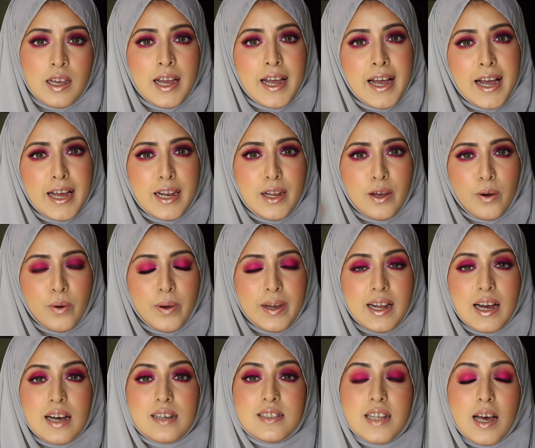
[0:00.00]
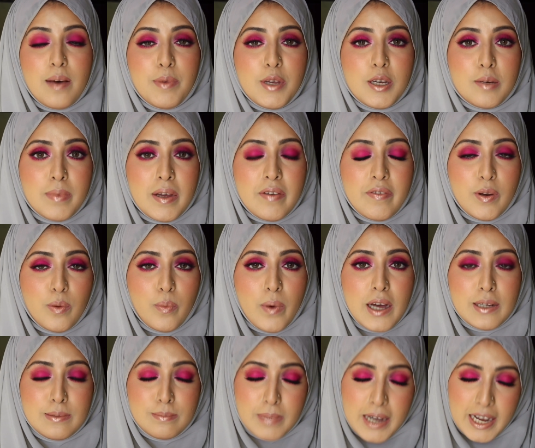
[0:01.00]
Hello and Assalamu Alaikum
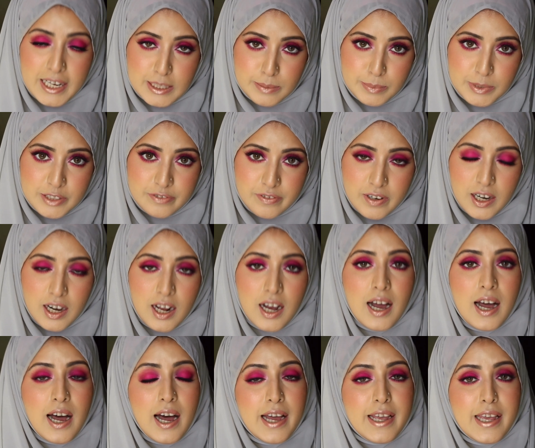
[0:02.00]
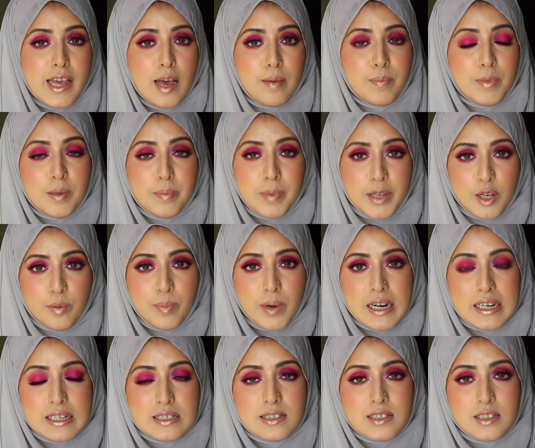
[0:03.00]
everyone. My name is Farah. I am a makeup
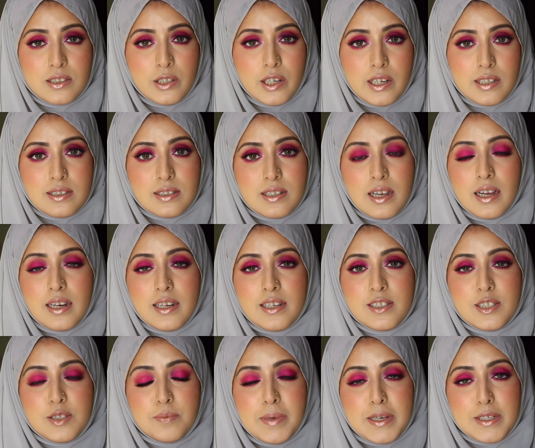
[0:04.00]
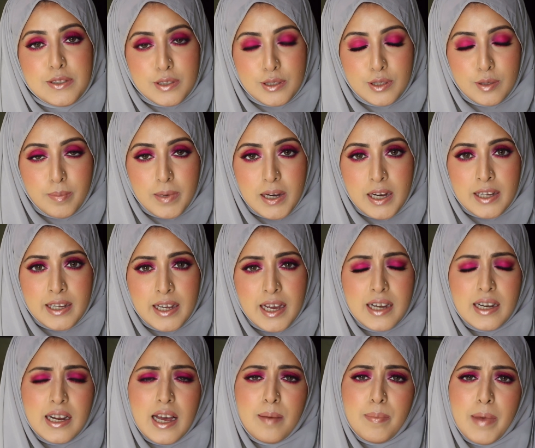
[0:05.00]
artist and hairstylist based in Dubai and
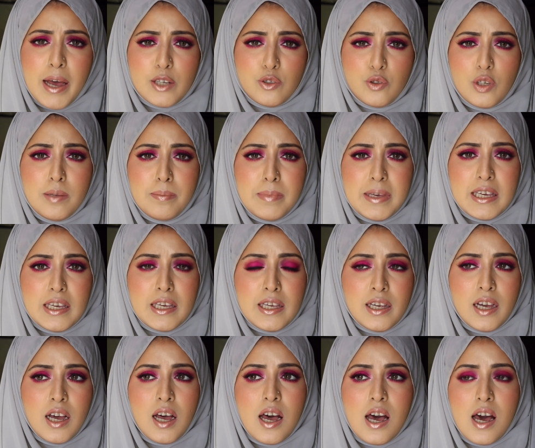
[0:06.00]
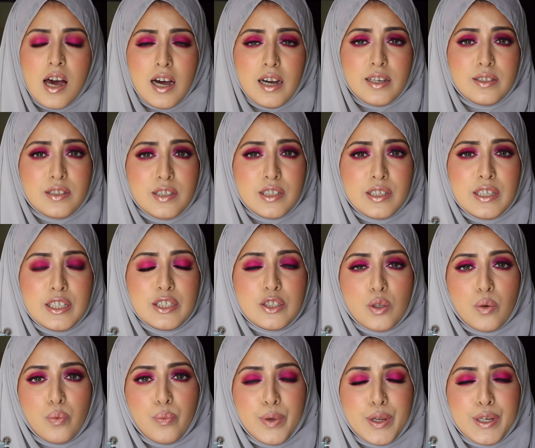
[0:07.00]
I'm actually making a series of
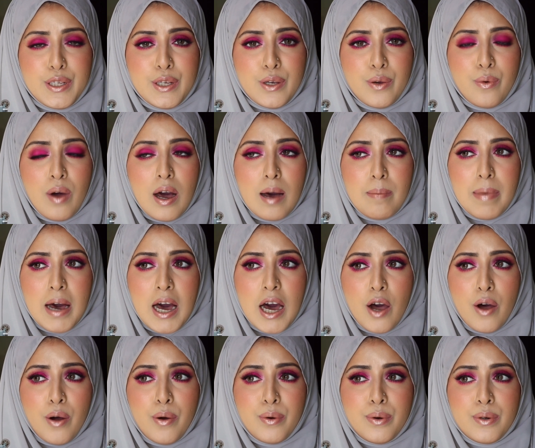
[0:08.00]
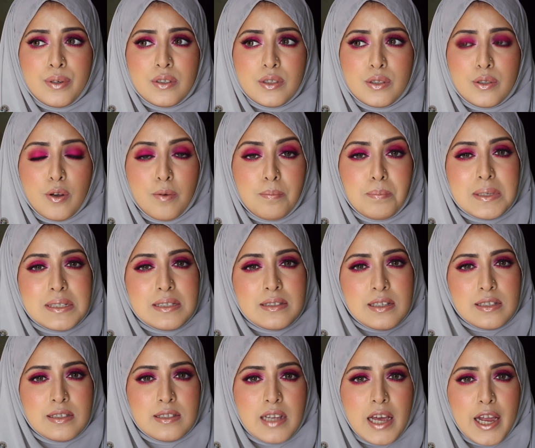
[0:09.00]
video about, you know, business
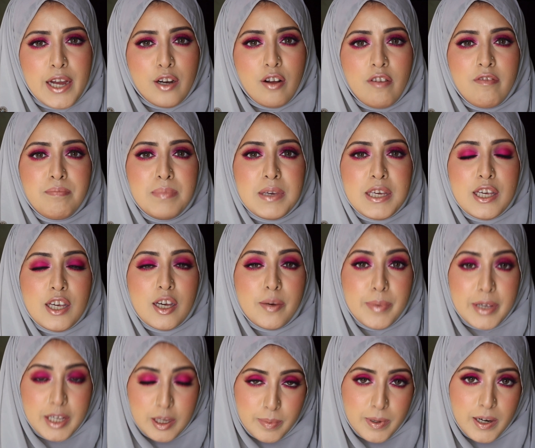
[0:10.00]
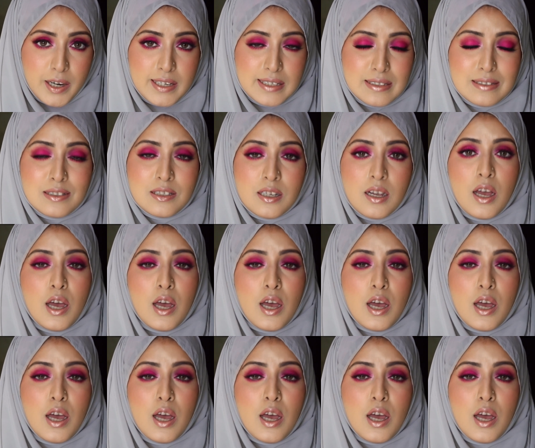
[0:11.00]
side of being a makeup artist.